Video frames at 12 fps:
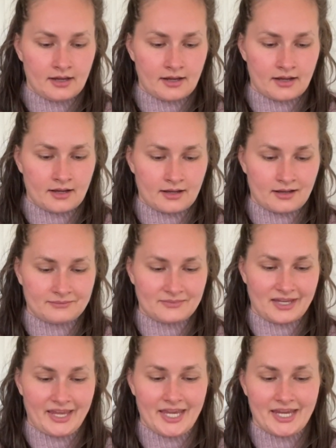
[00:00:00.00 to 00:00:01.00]

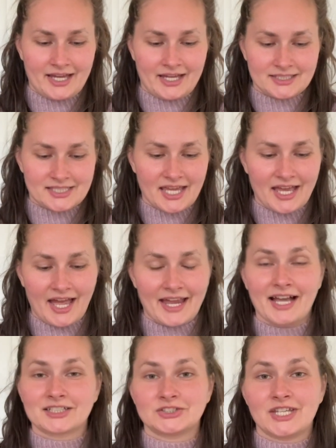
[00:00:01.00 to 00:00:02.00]
And I
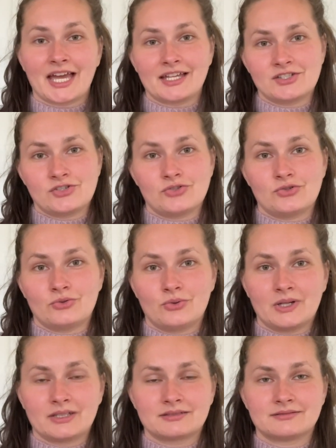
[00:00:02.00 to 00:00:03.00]
actually had to